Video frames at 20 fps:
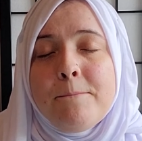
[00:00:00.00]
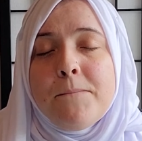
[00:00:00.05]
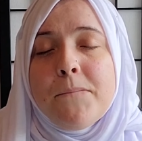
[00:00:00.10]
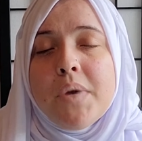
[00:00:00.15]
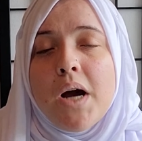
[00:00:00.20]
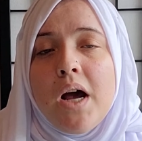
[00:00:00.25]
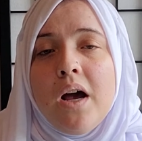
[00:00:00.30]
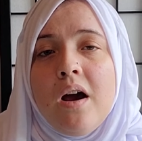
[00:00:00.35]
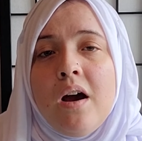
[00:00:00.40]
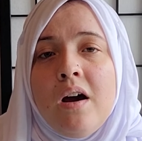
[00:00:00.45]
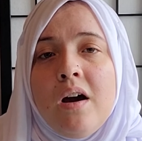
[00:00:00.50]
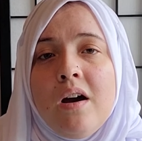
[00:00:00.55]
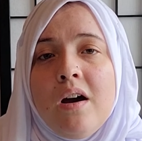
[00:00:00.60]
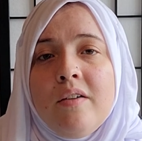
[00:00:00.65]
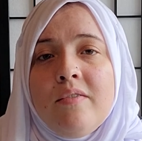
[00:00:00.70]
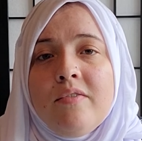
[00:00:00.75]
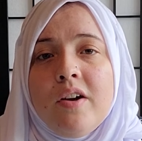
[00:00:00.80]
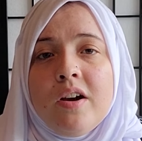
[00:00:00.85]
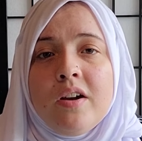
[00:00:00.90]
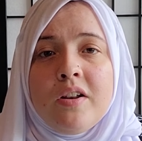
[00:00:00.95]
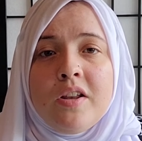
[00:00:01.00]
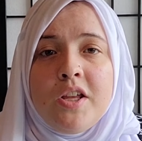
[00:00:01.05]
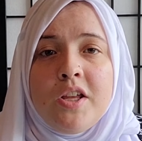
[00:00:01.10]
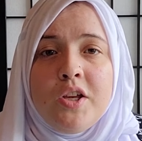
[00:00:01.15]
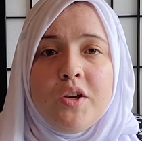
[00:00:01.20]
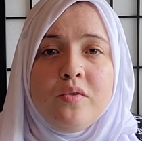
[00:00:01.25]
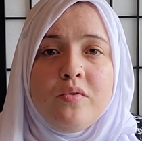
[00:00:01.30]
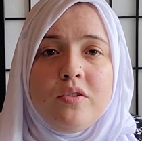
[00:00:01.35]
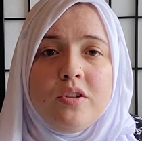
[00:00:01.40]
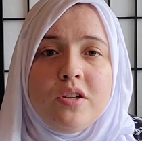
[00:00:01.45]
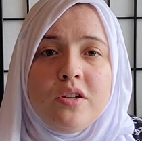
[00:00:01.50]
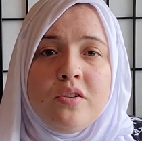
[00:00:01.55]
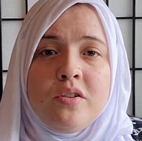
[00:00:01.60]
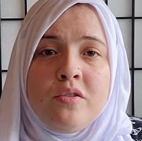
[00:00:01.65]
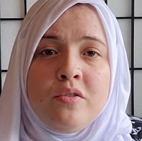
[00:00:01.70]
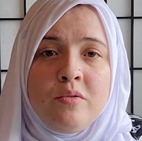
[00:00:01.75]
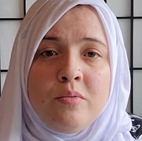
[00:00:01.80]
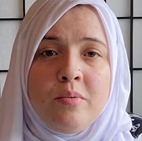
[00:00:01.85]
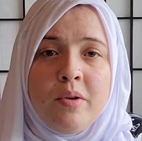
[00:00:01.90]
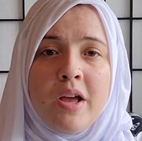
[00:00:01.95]
butt off on
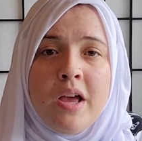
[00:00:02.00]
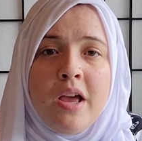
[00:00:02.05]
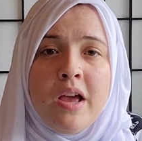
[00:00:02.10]
YouTube.